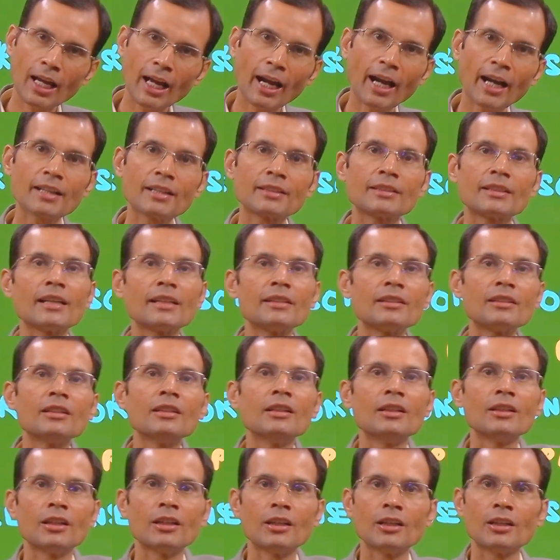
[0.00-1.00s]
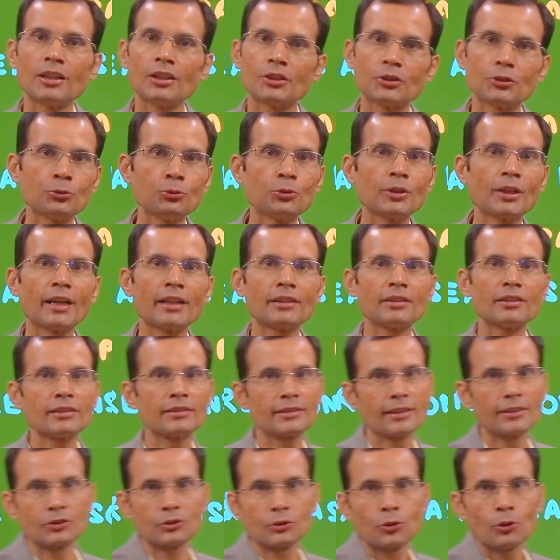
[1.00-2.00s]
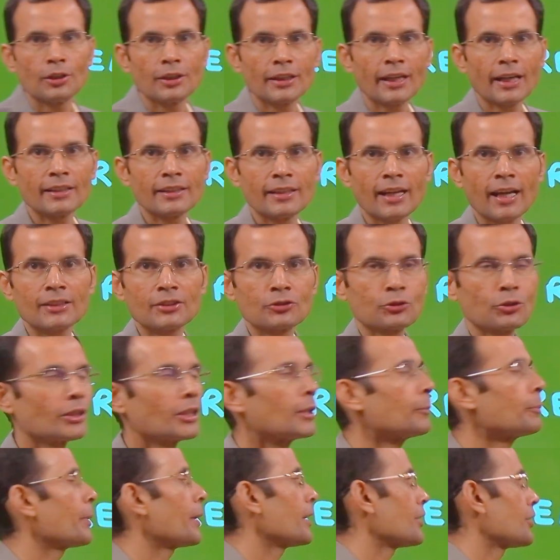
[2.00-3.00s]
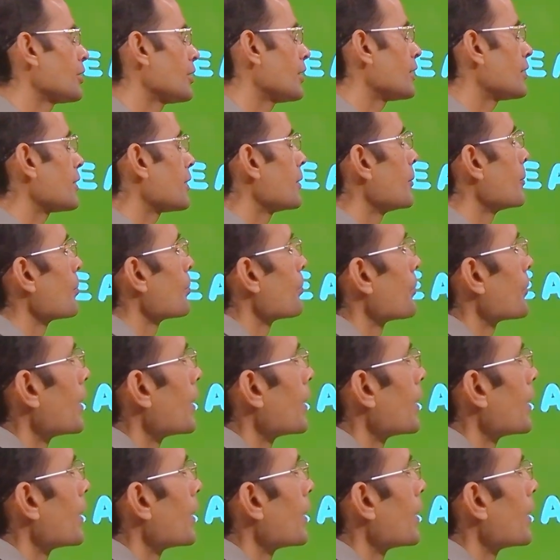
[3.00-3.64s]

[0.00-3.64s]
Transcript: And then you get the systolic and diastolic pressures.